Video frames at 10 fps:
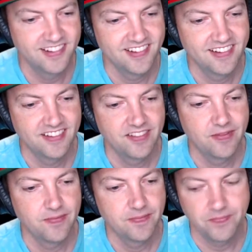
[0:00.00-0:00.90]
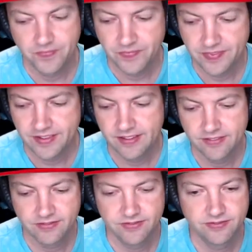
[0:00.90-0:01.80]

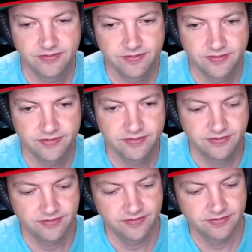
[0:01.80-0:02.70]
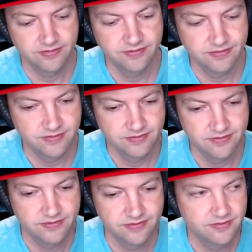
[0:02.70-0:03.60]

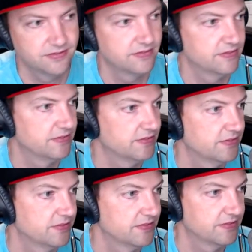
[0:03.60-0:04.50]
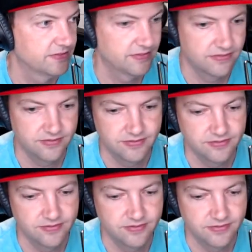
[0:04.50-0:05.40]

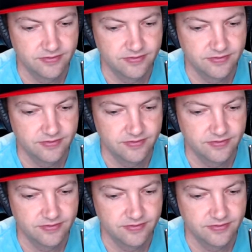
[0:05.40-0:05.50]
The person shown says nothing.